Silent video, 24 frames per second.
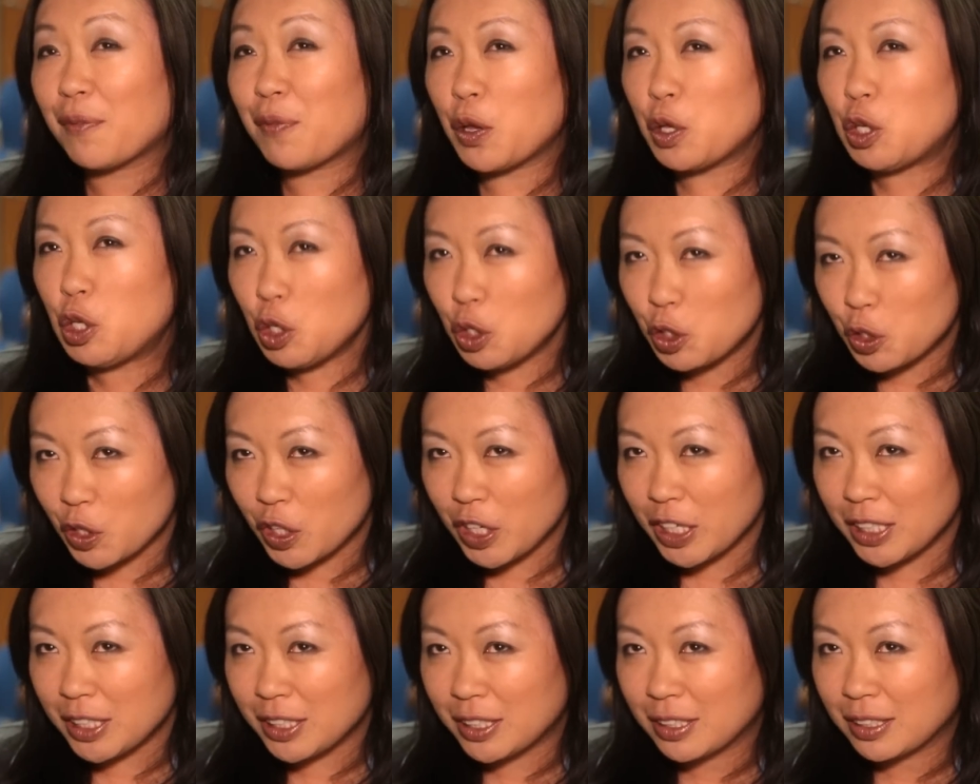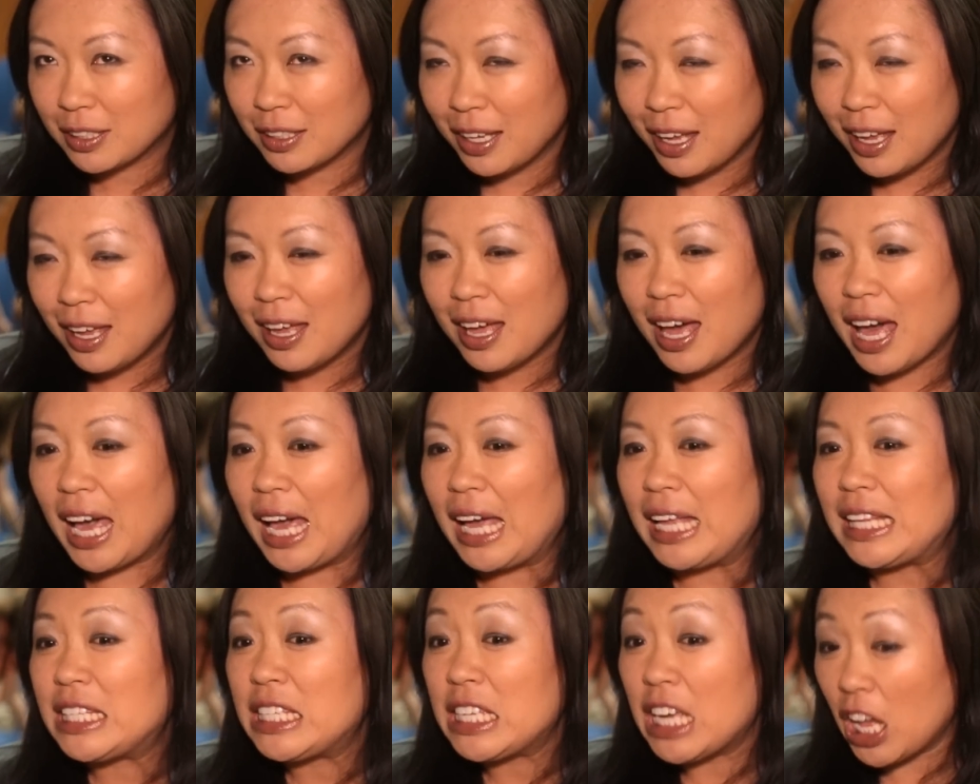About two drinks.
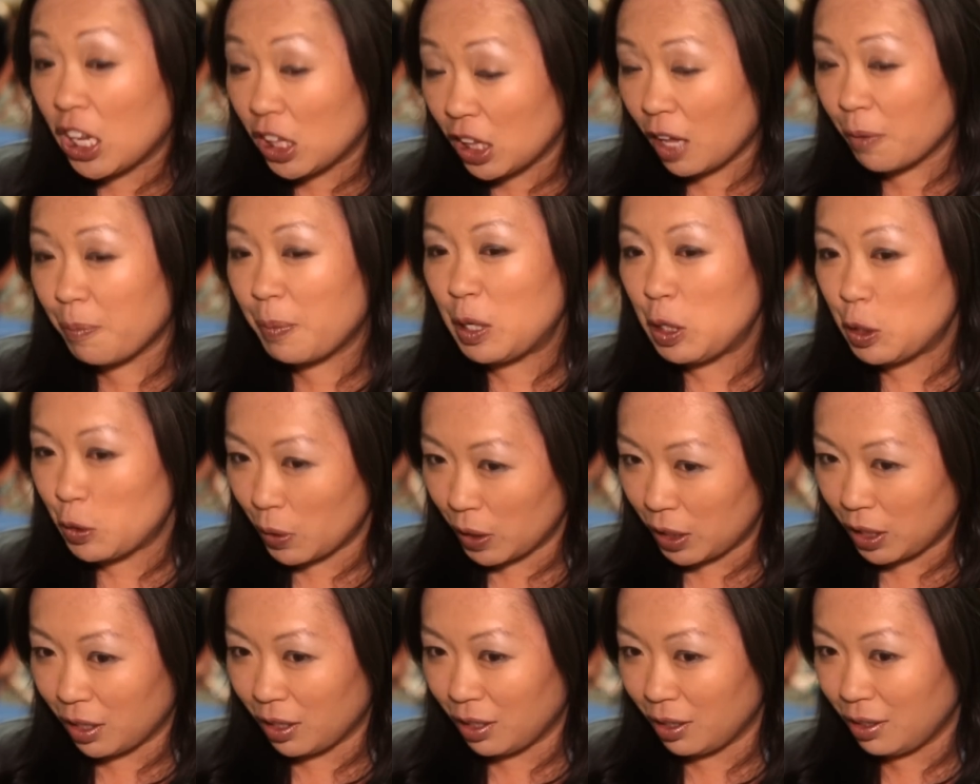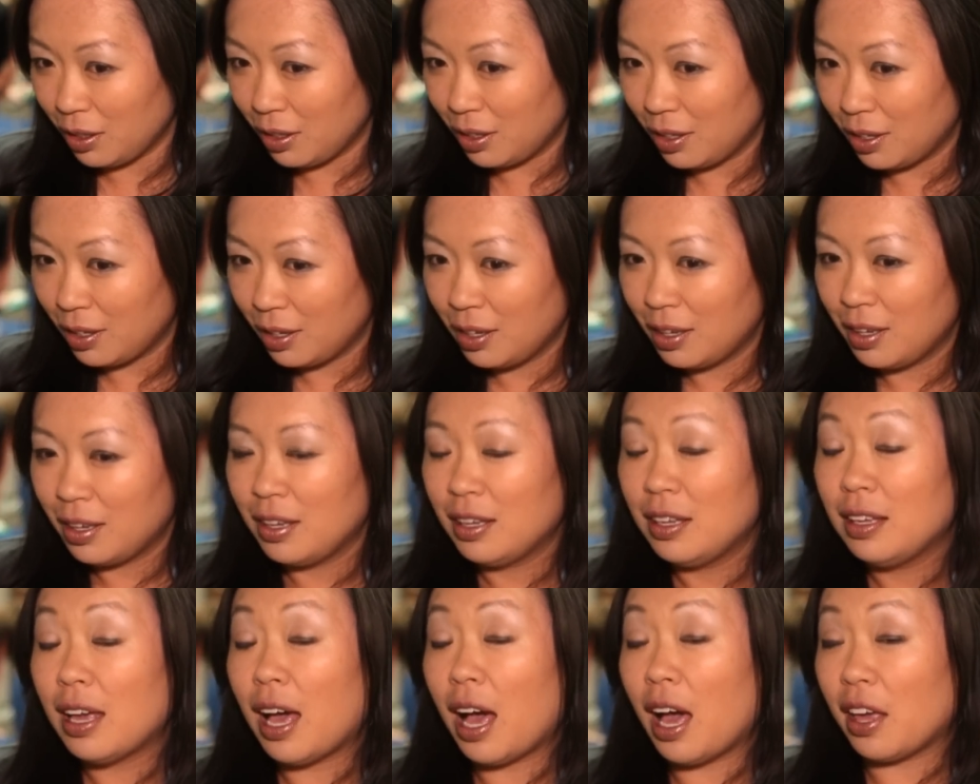I can tell I've been drinking.
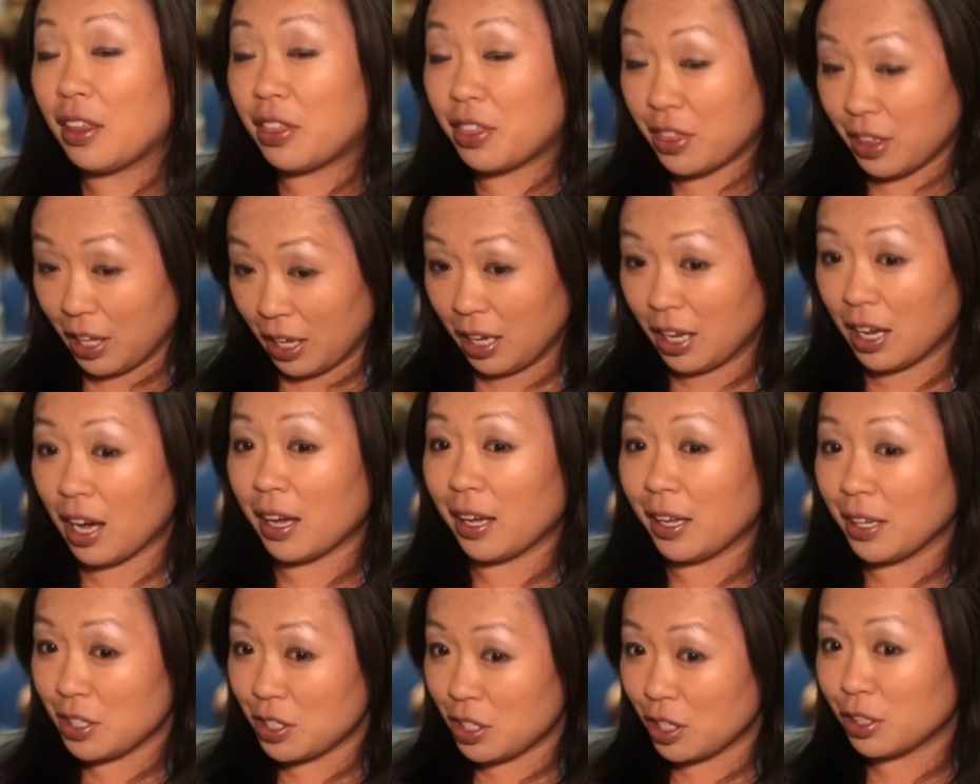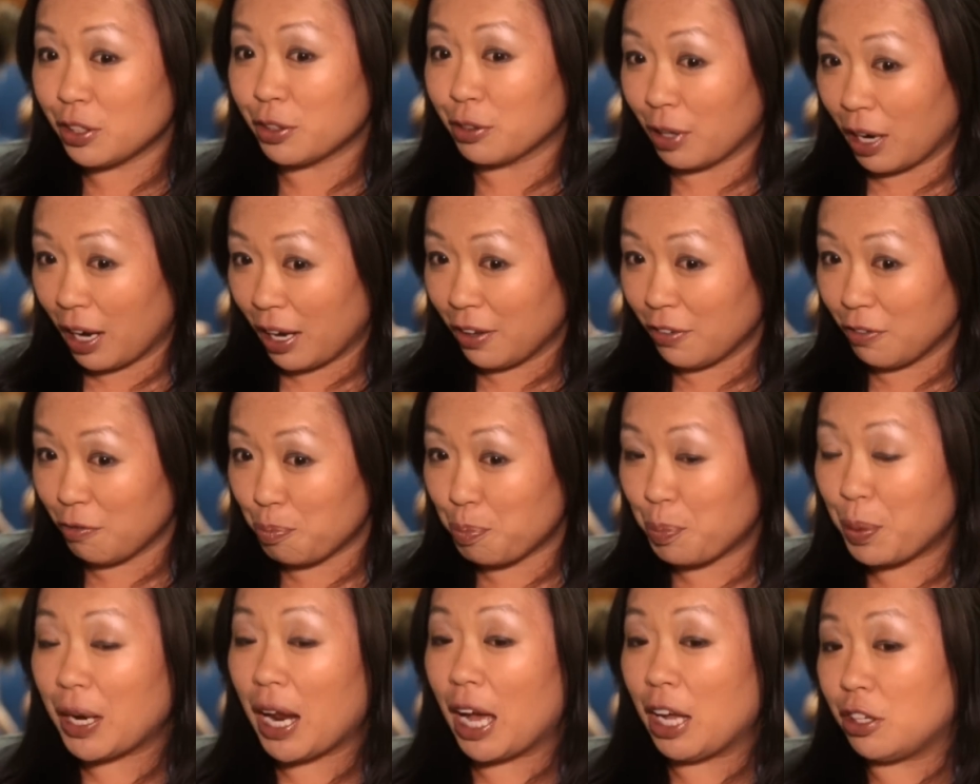I think I can still
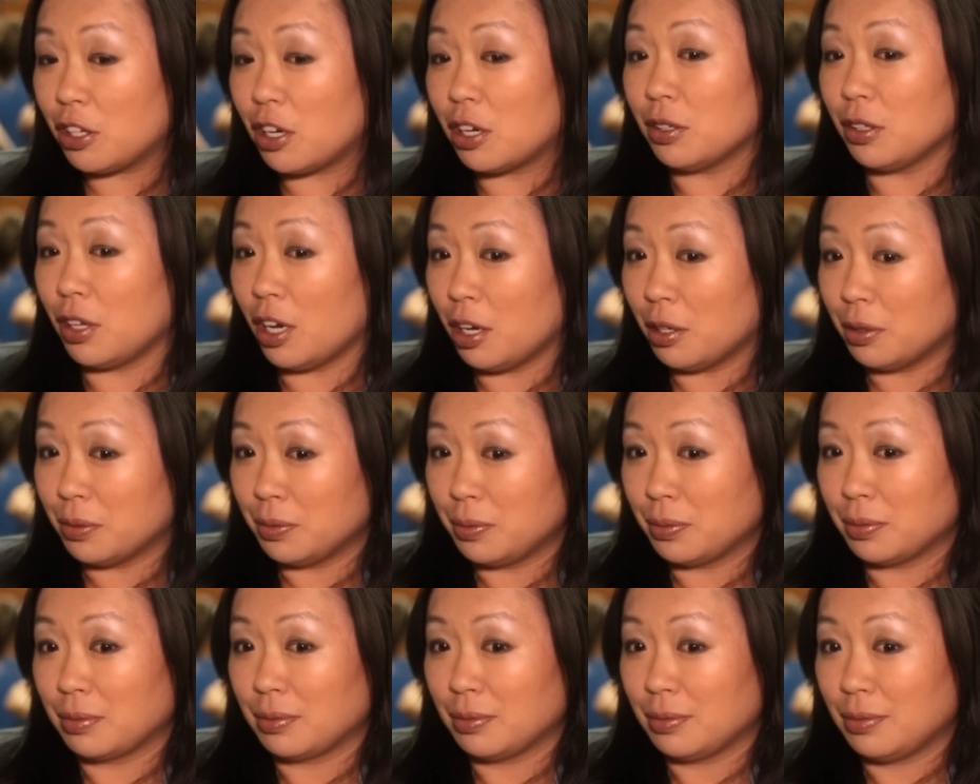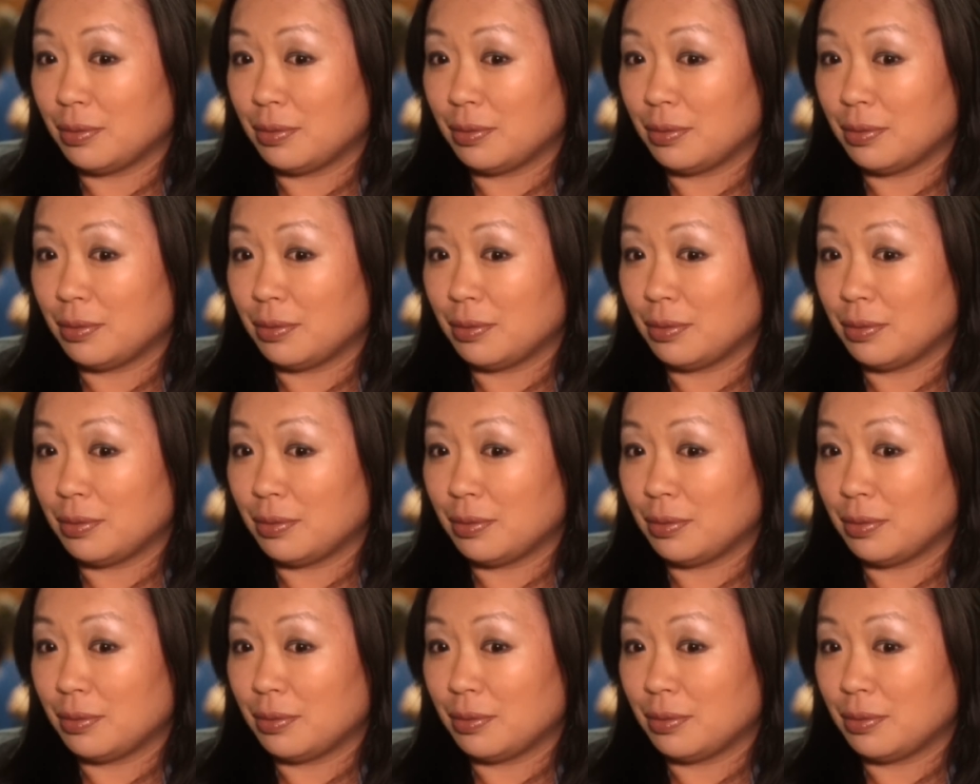drive, but I don't know.